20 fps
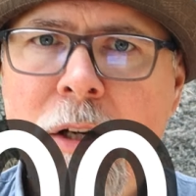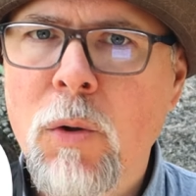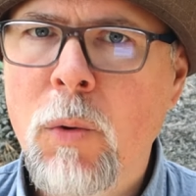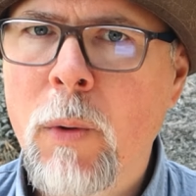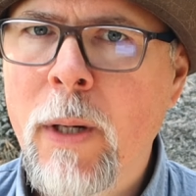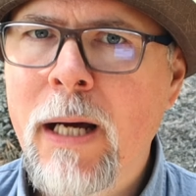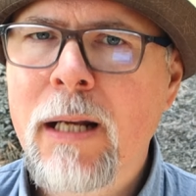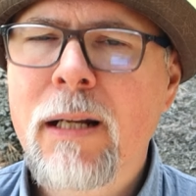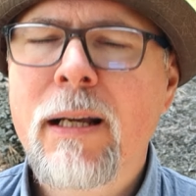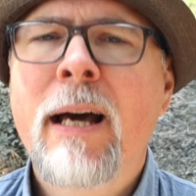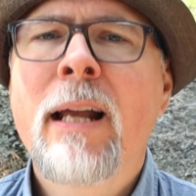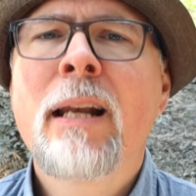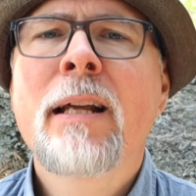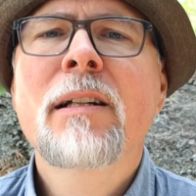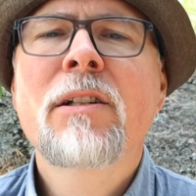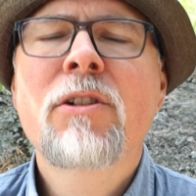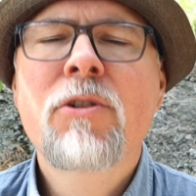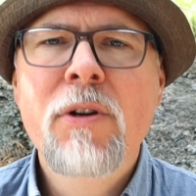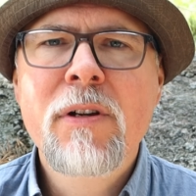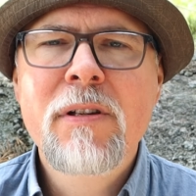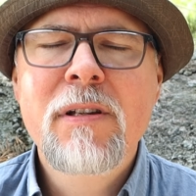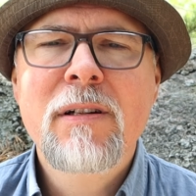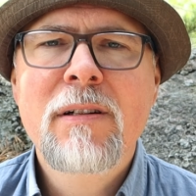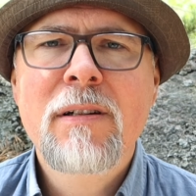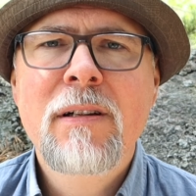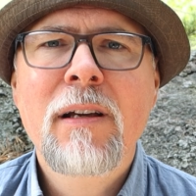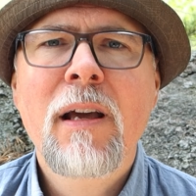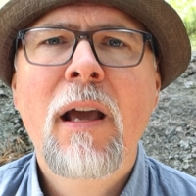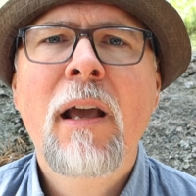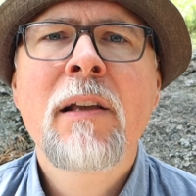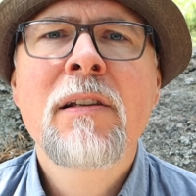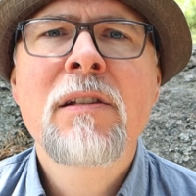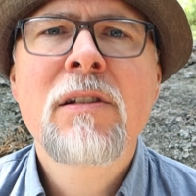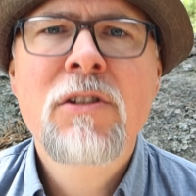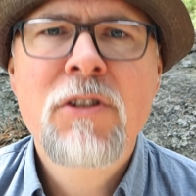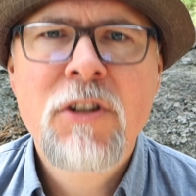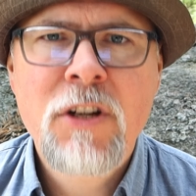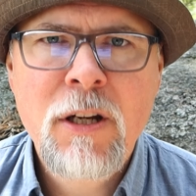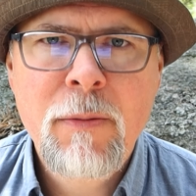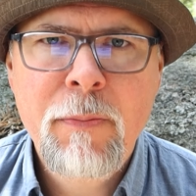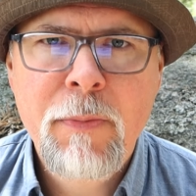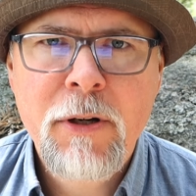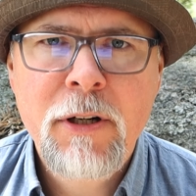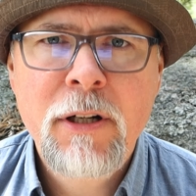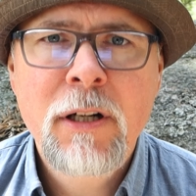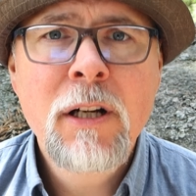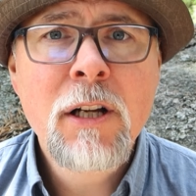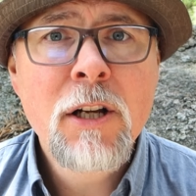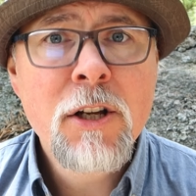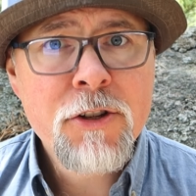Well, electricity is cheaper.